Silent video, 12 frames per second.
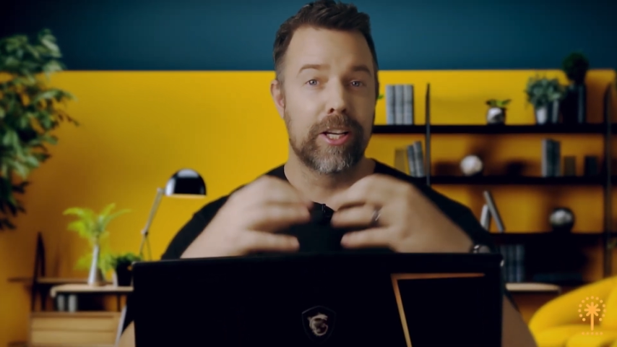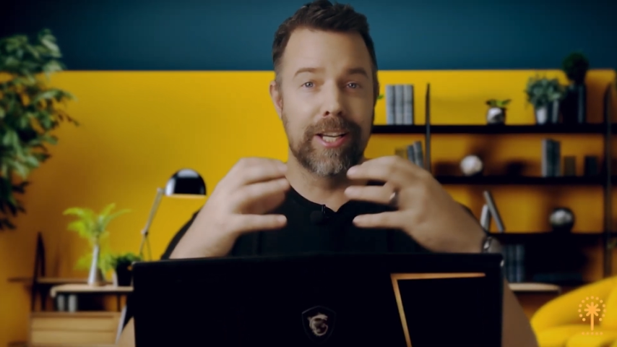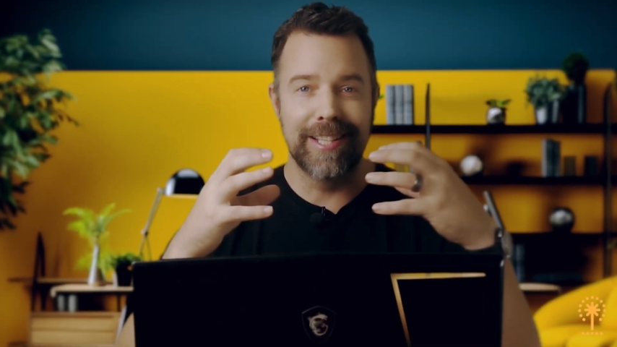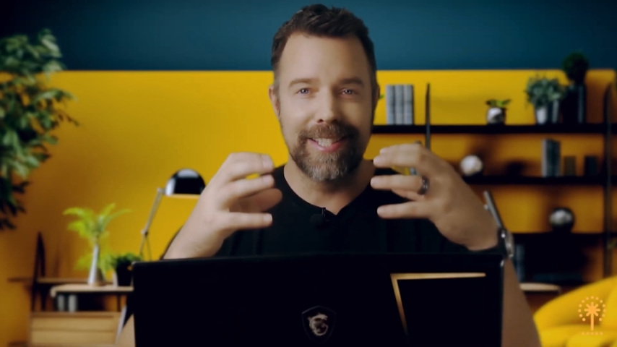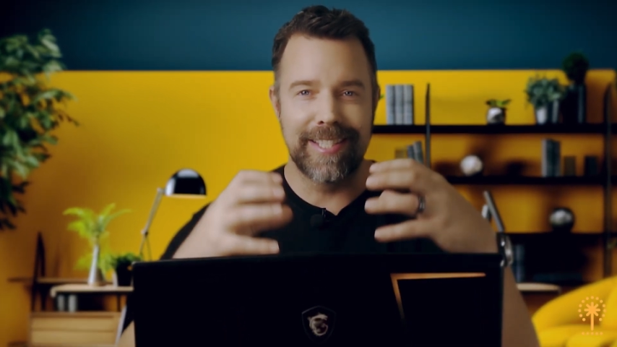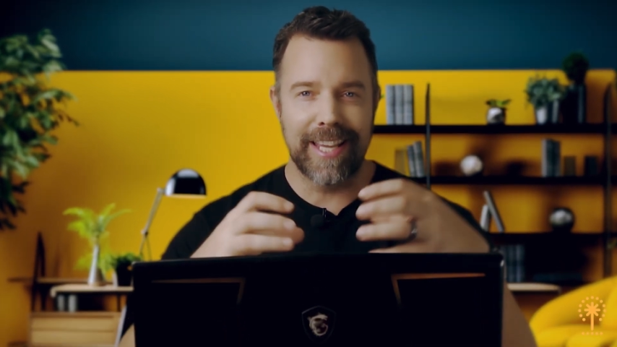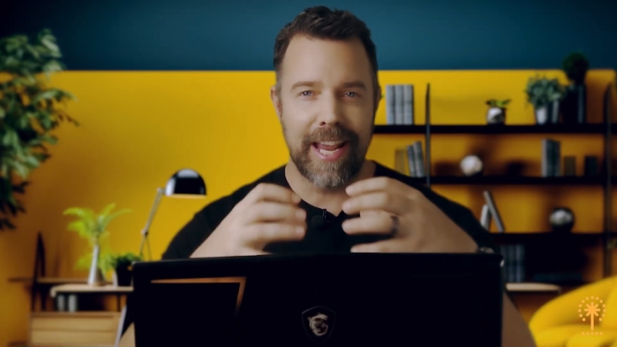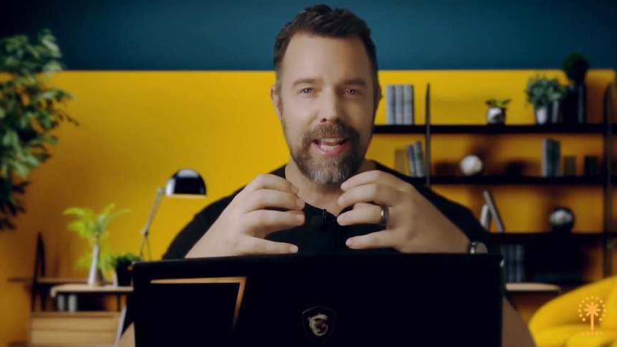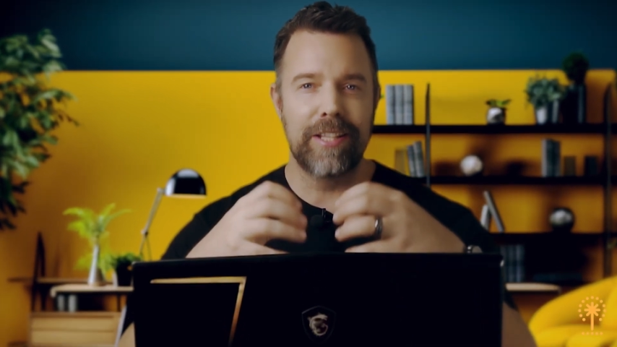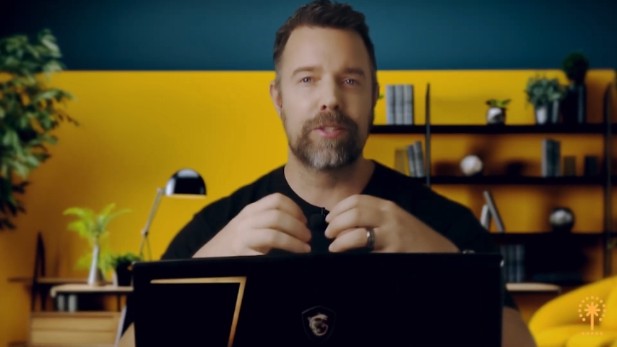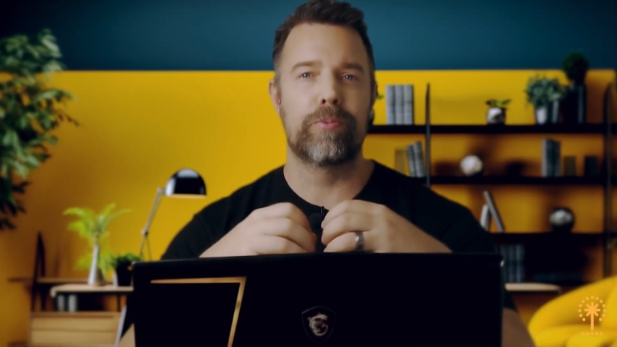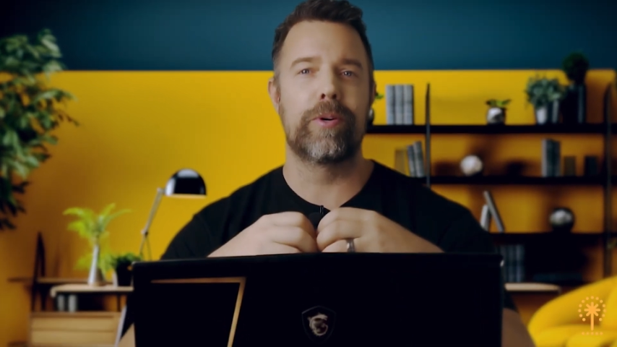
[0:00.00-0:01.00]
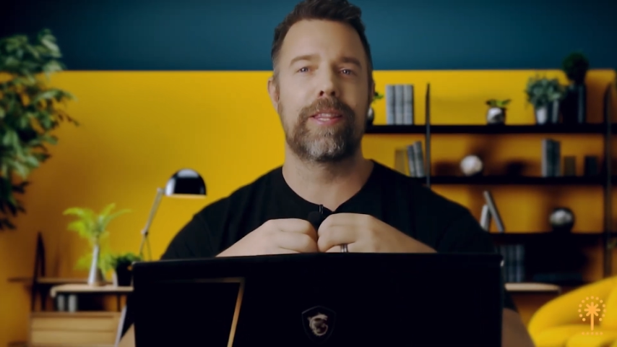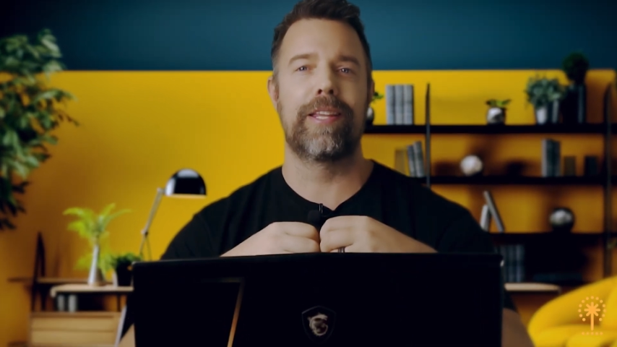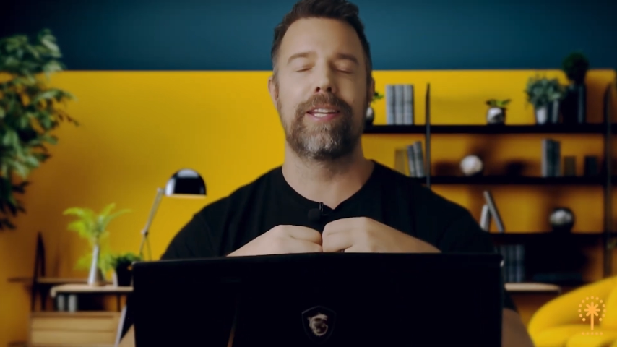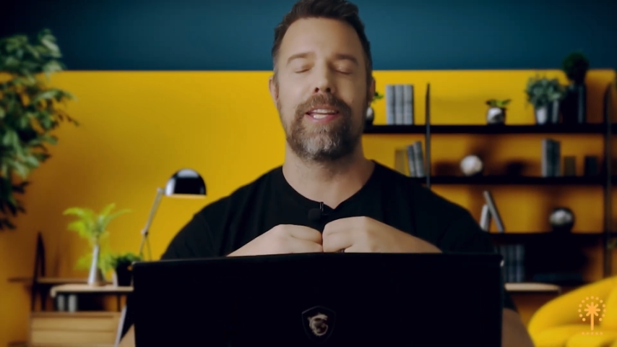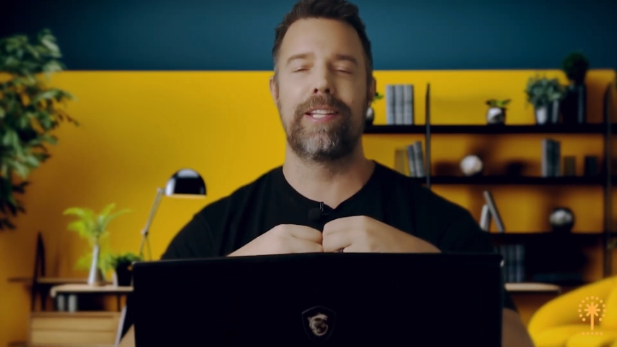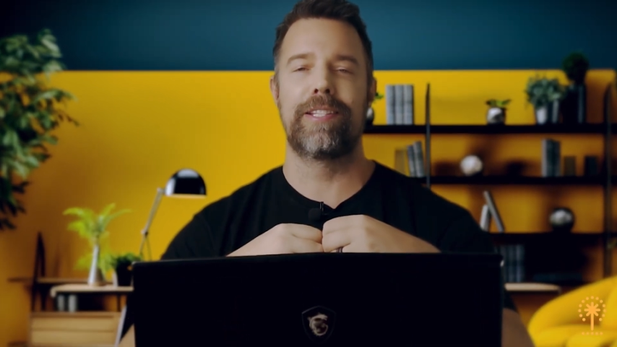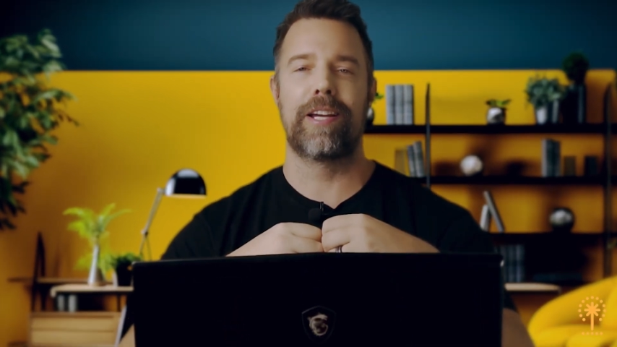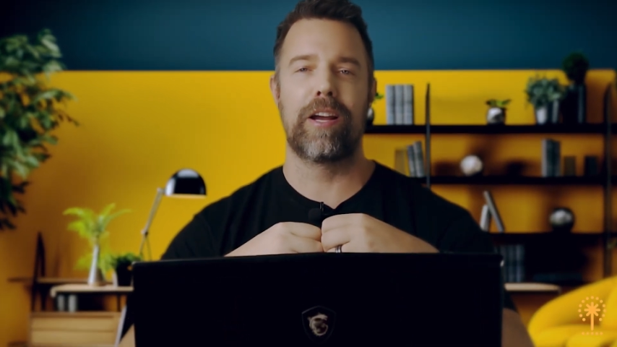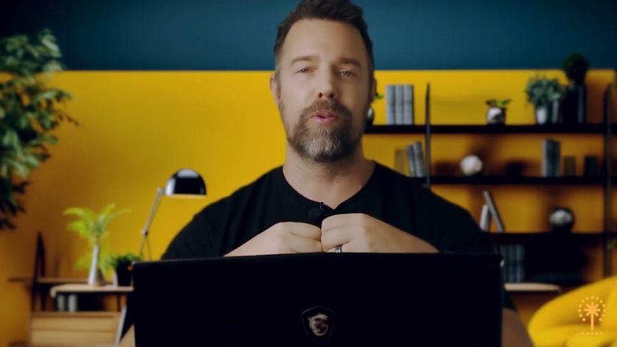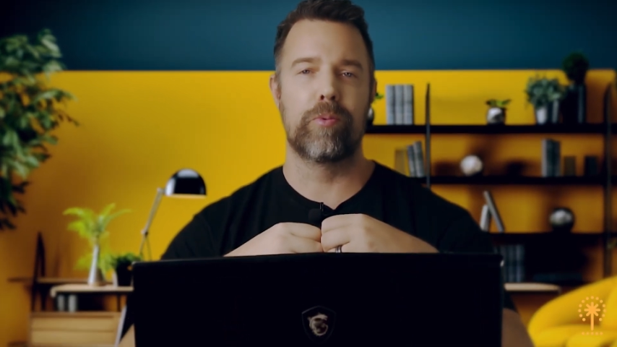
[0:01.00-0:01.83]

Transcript: contained within the entire